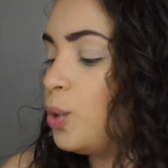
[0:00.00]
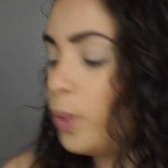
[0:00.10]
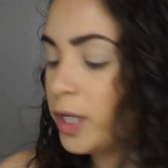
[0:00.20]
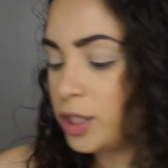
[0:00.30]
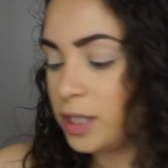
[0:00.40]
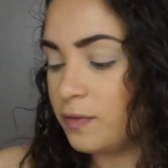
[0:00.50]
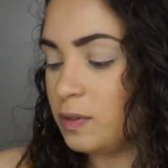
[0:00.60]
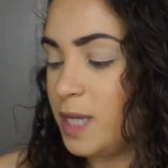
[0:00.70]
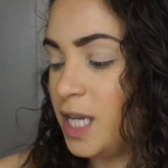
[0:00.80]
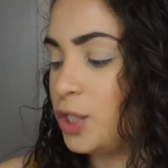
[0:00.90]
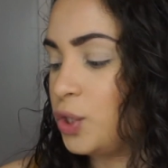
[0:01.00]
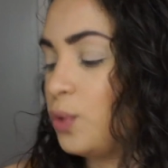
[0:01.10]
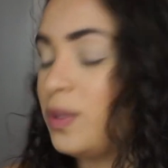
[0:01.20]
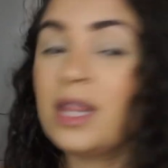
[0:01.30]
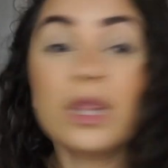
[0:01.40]
Which leaves me
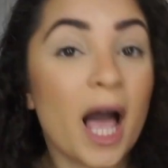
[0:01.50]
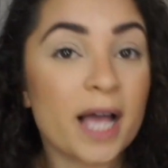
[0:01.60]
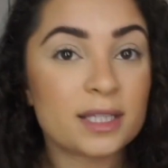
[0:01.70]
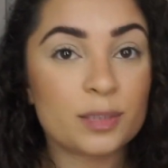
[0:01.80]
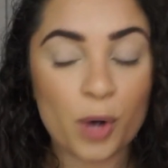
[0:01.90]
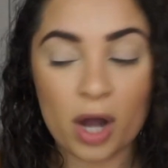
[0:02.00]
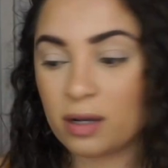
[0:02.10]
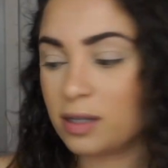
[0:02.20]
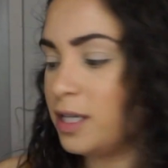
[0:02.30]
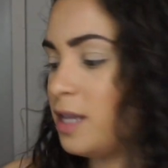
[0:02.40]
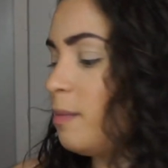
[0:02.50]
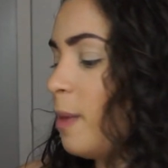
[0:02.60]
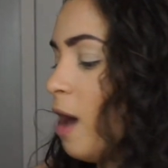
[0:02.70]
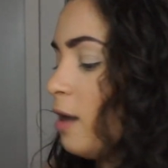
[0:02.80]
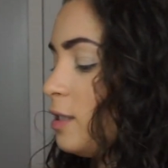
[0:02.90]
to the last product in the
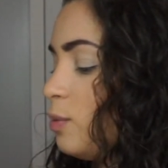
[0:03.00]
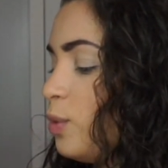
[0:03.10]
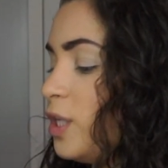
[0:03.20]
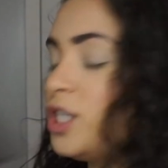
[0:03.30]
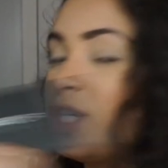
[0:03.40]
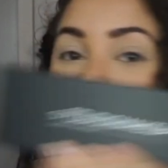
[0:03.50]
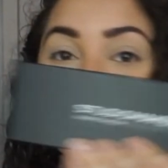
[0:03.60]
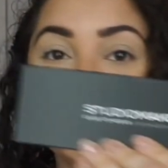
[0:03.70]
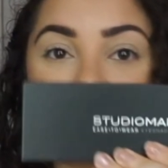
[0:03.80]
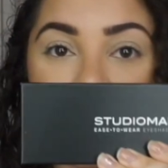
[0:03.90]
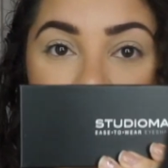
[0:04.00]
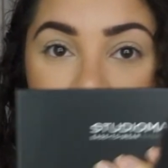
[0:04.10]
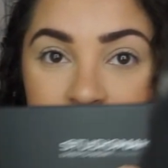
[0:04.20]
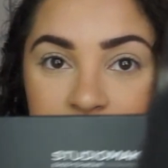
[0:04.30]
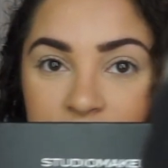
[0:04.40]
box, which is
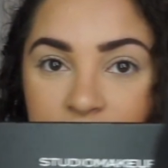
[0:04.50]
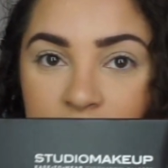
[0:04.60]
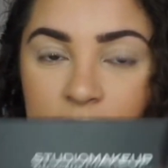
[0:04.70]
this.